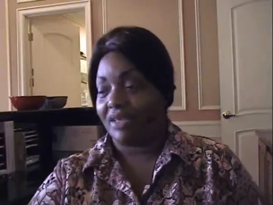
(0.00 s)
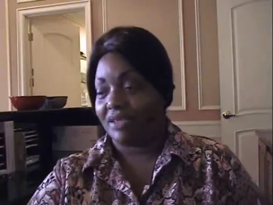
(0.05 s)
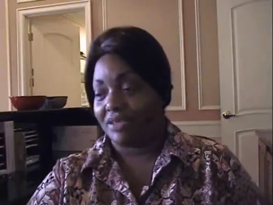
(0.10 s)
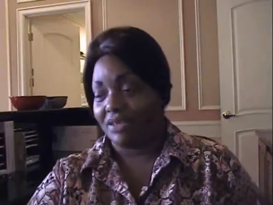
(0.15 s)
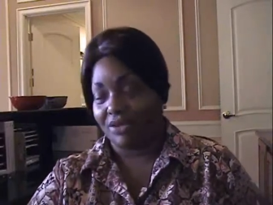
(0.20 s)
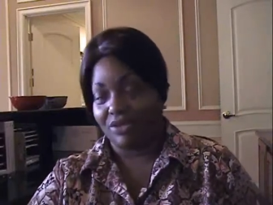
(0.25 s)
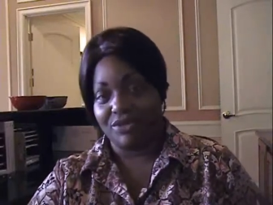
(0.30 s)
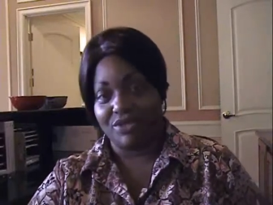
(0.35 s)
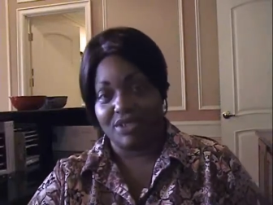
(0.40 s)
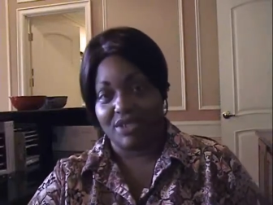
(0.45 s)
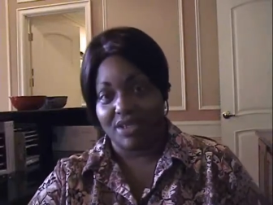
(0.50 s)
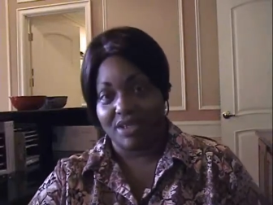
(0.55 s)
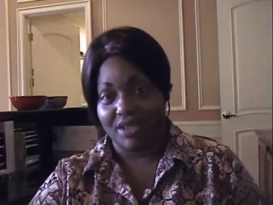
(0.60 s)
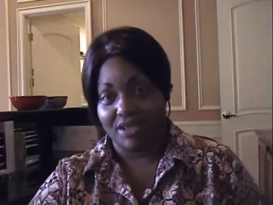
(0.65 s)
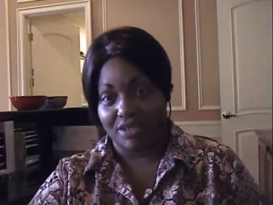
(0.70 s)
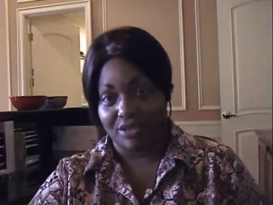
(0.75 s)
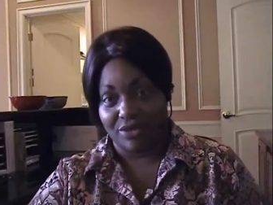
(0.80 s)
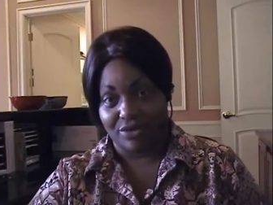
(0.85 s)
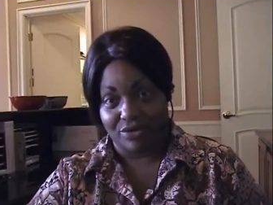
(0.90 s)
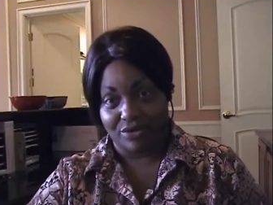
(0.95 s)
So you see,
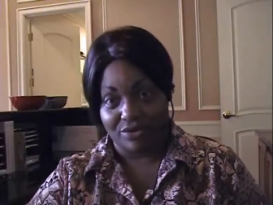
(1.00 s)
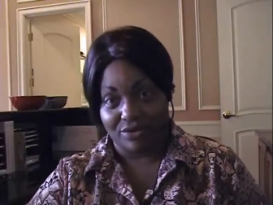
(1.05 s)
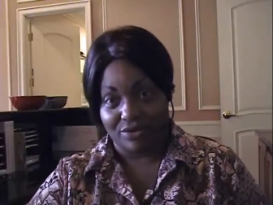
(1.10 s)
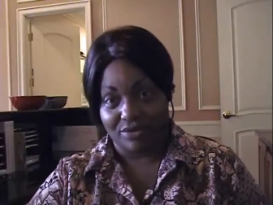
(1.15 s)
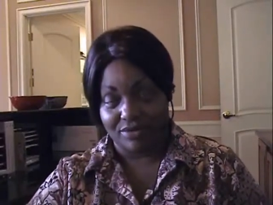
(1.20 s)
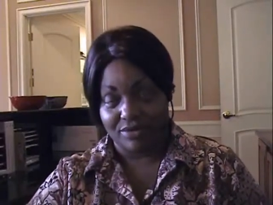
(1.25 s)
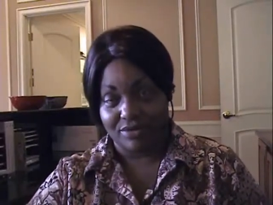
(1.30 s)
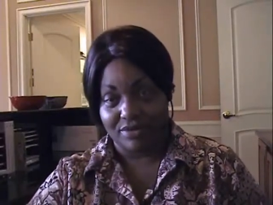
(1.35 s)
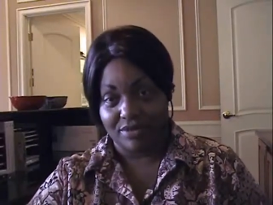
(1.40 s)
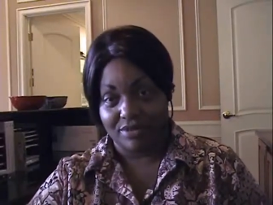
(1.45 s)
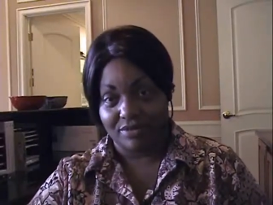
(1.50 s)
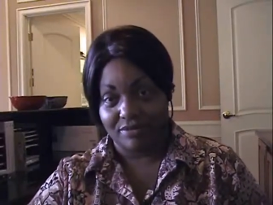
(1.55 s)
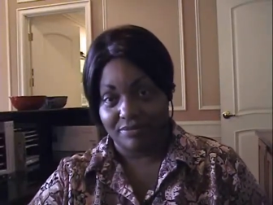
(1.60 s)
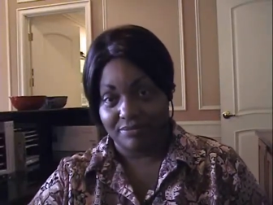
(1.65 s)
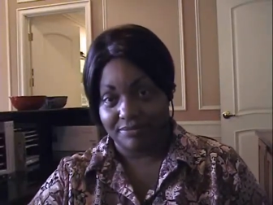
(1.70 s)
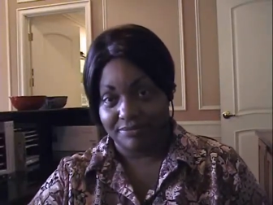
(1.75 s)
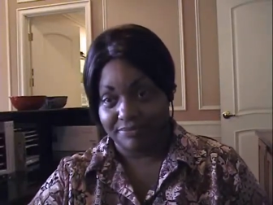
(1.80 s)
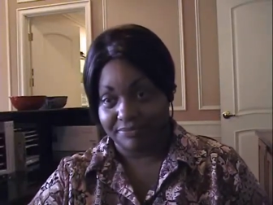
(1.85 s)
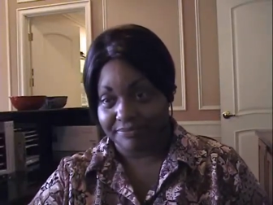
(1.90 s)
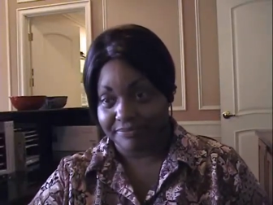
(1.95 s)
little girls,
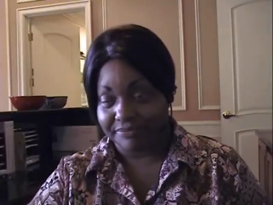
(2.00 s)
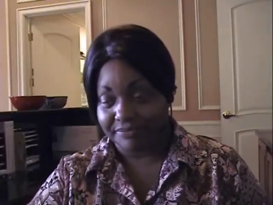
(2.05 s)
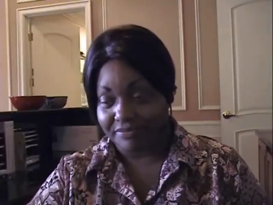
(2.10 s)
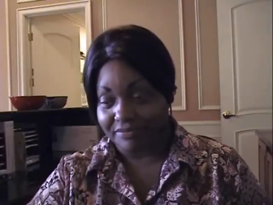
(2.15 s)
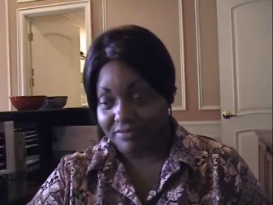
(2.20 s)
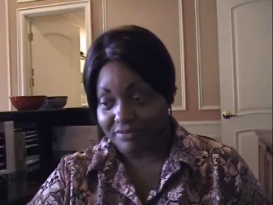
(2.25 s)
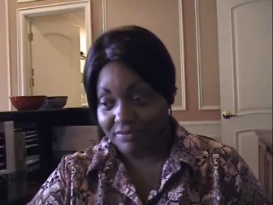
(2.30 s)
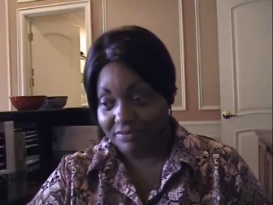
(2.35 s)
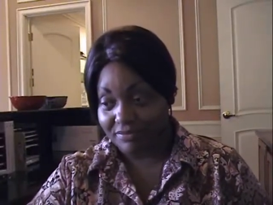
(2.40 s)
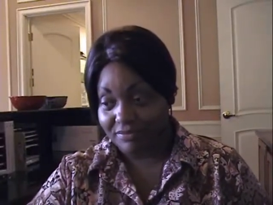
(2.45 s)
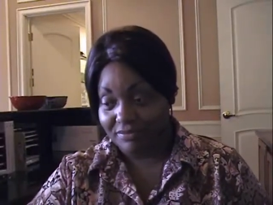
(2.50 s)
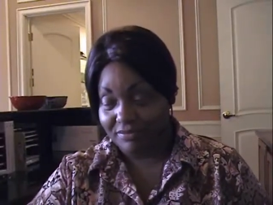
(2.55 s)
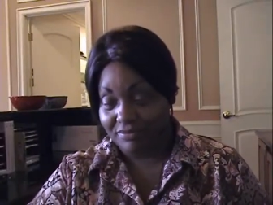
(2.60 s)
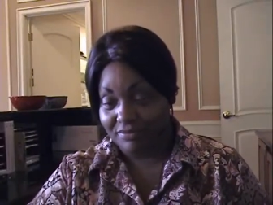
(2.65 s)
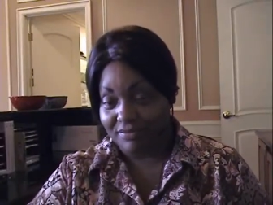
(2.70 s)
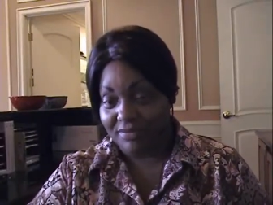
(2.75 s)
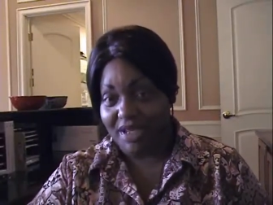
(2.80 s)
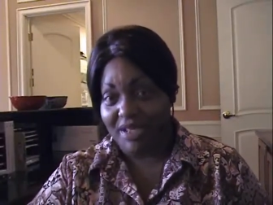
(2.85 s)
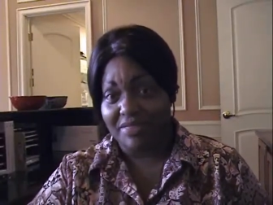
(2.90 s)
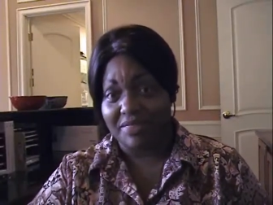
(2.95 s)

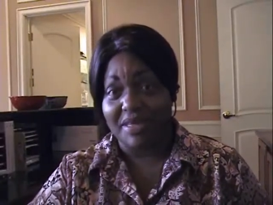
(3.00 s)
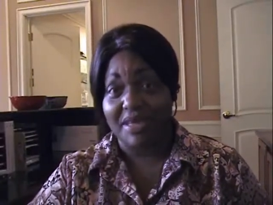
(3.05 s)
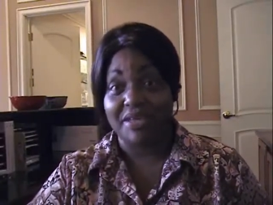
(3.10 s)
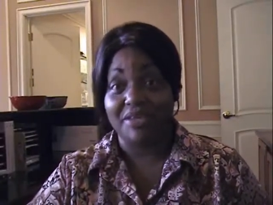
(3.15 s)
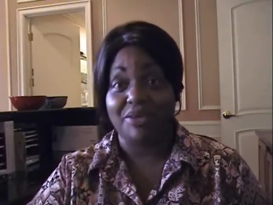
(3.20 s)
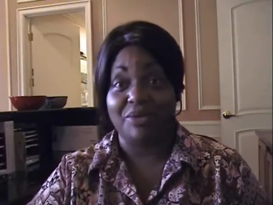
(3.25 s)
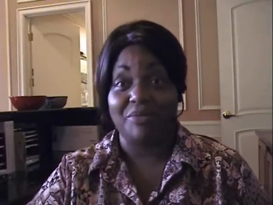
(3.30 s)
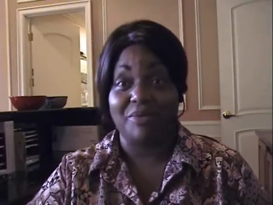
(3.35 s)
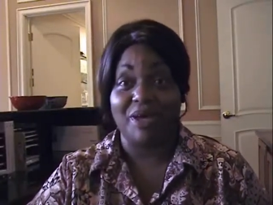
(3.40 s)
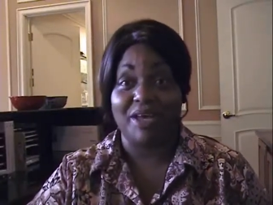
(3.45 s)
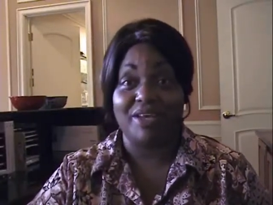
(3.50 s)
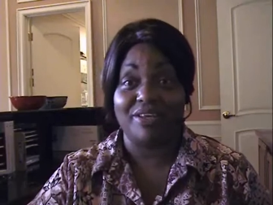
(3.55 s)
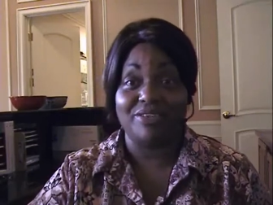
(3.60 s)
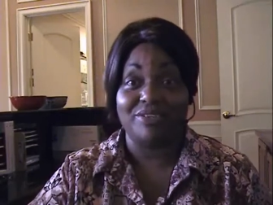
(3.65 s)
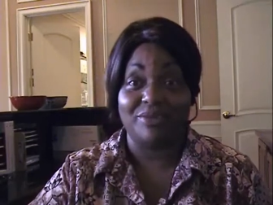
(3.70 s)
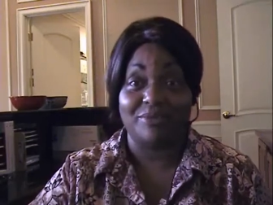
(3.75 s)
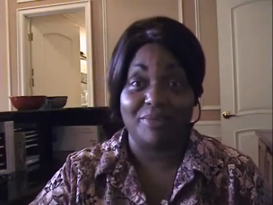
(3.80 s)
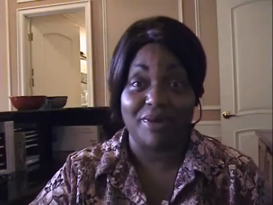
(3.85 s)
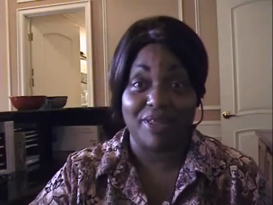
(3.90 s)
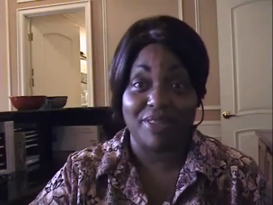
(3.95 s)
and thank you, my
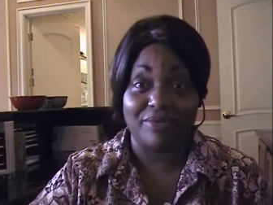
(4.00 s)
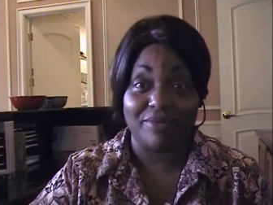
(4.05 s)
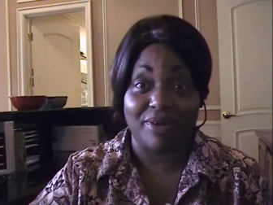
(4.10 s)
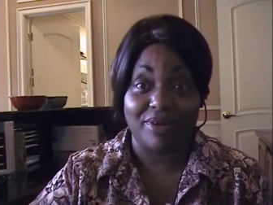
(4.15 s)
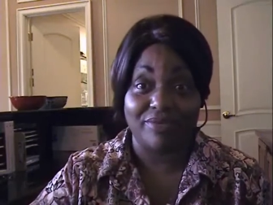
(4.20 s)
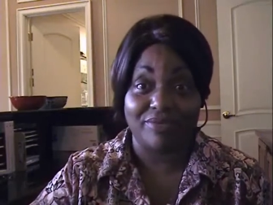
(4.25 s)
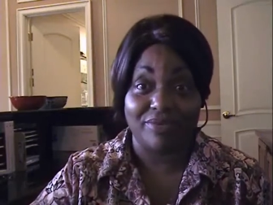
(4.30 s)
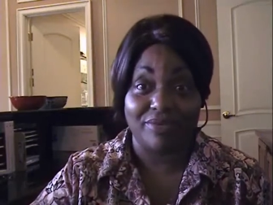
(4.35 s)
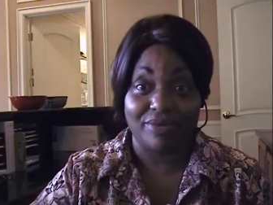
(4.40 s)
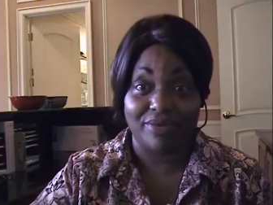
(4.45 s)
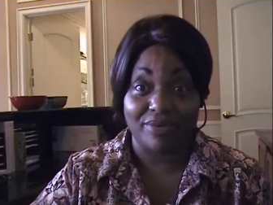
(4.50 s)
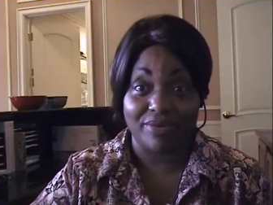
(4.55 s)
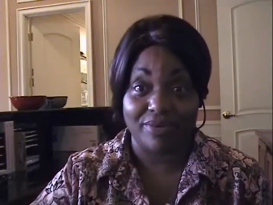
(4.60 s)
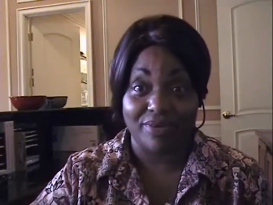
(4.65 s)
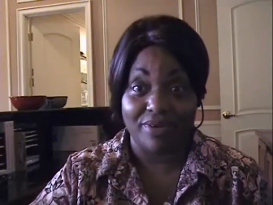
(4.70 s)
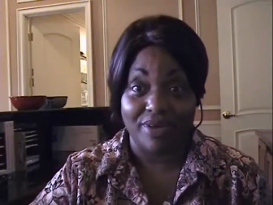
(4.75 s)
angel, by the way, for